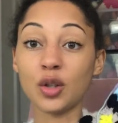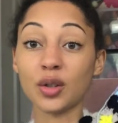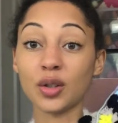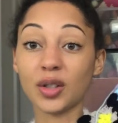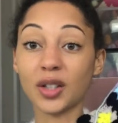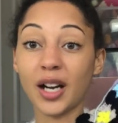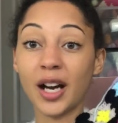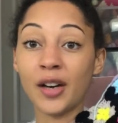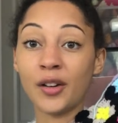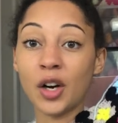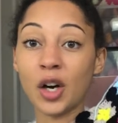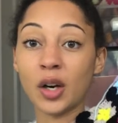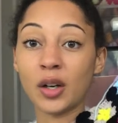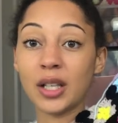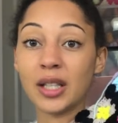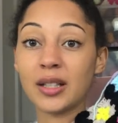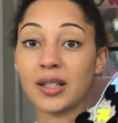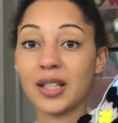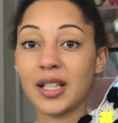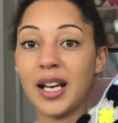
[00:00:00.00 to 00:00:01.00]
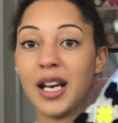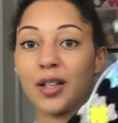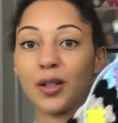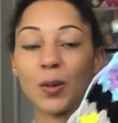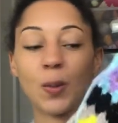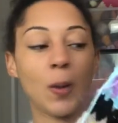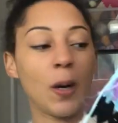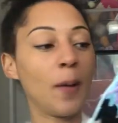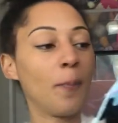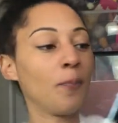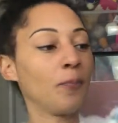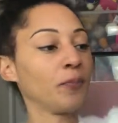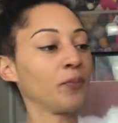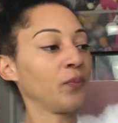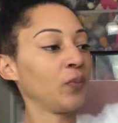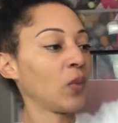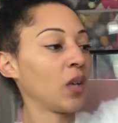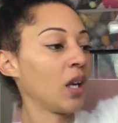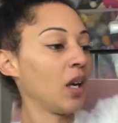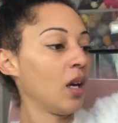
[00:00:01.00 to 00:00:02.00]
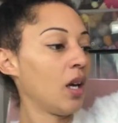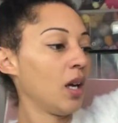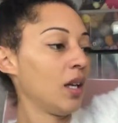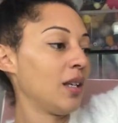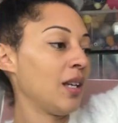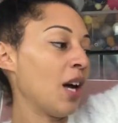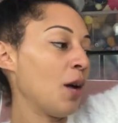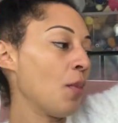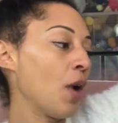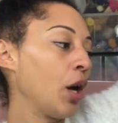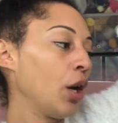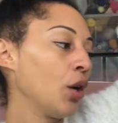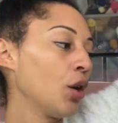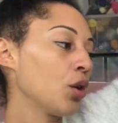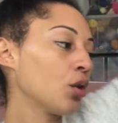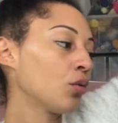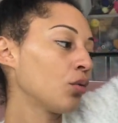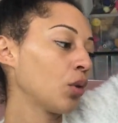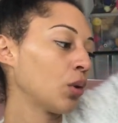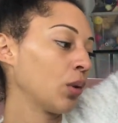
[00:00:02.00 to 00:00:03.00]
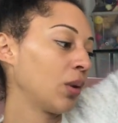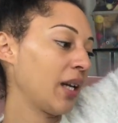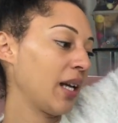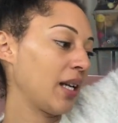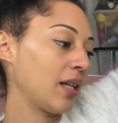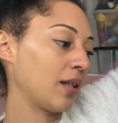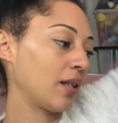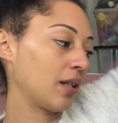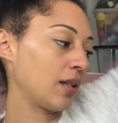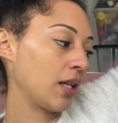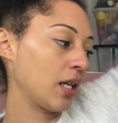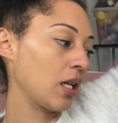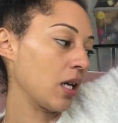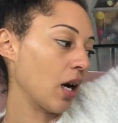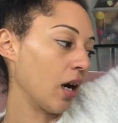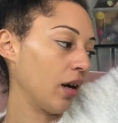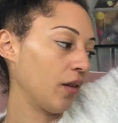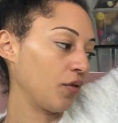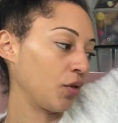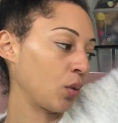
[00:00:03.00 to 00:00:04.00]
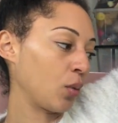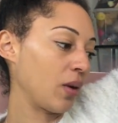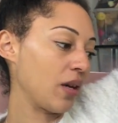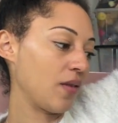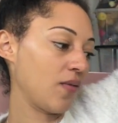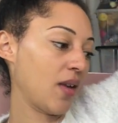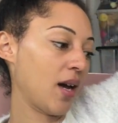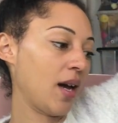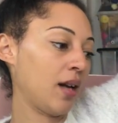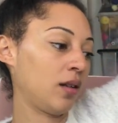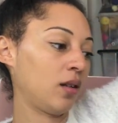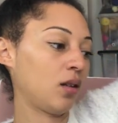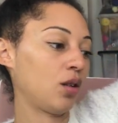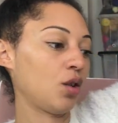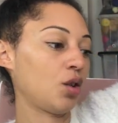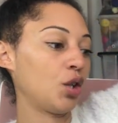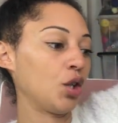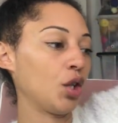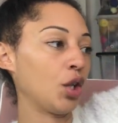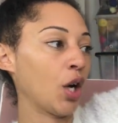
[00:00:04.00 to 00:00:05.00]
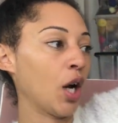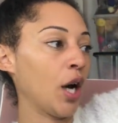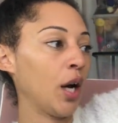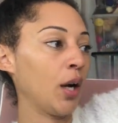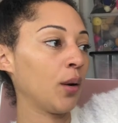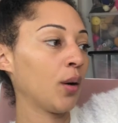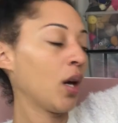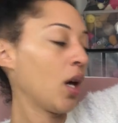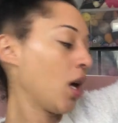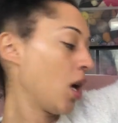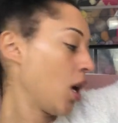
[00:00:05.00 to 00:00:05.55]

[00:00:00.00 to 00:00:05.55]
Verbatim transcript: just carry on into the next one. Now my other rule is is that you have to weave the ends as you go.